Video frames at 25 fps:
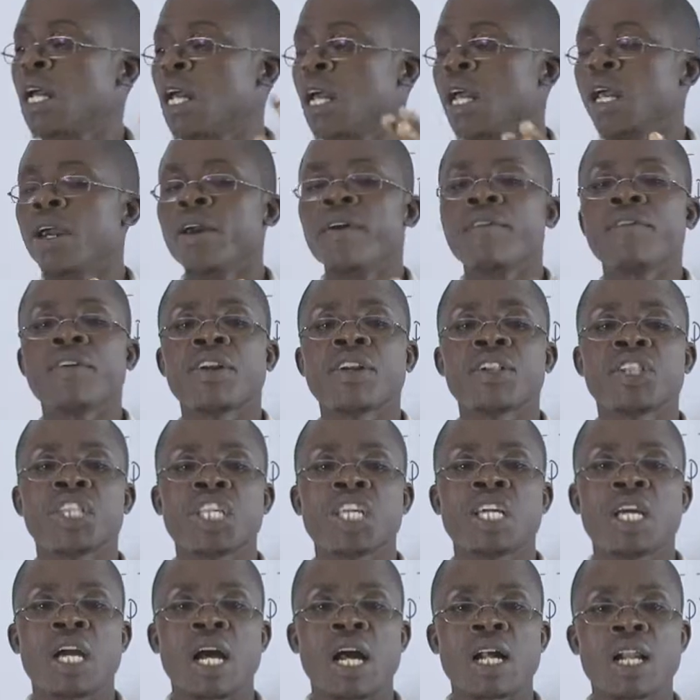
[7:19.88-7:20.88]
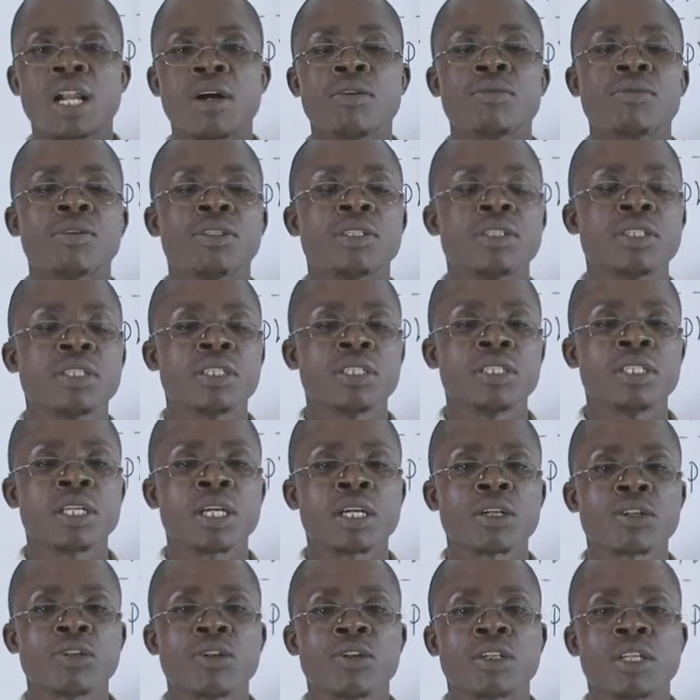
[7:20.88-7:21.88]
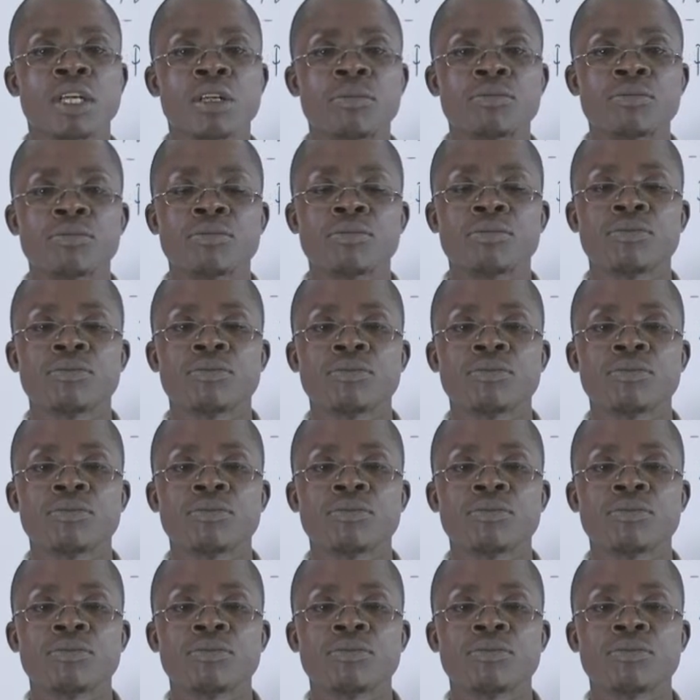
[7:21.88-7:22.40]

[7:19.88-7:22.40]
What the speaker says: everything around. Take your time.